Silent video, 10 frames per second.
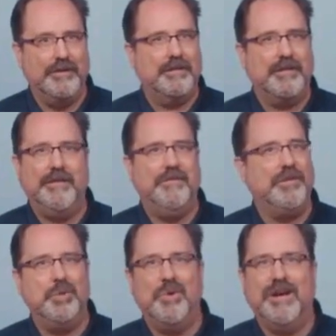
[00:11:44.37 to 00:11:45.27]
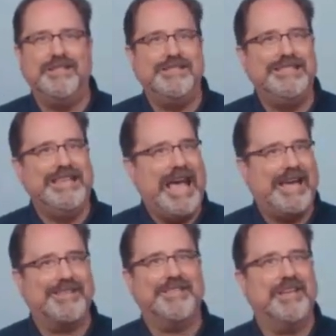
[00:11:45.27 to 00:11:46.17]
giving you
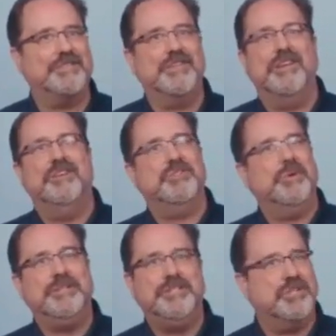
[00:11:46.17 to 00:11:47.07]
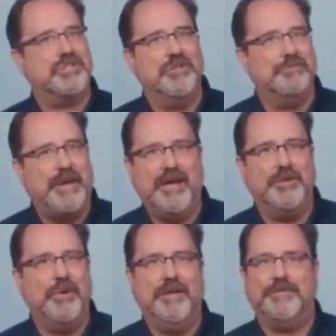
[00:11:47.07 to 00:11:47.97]
access to additional
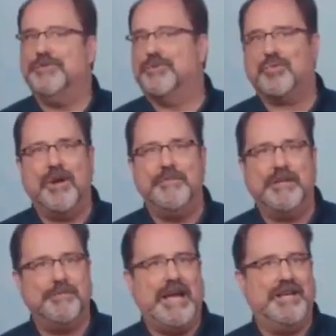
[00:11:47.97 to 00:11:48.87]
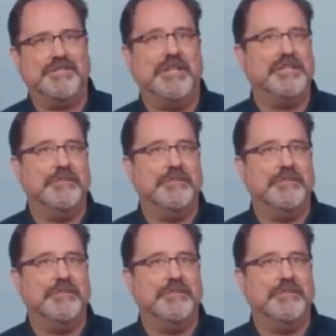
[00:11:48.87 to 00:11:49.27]
bandwidth and scrubbing capacity to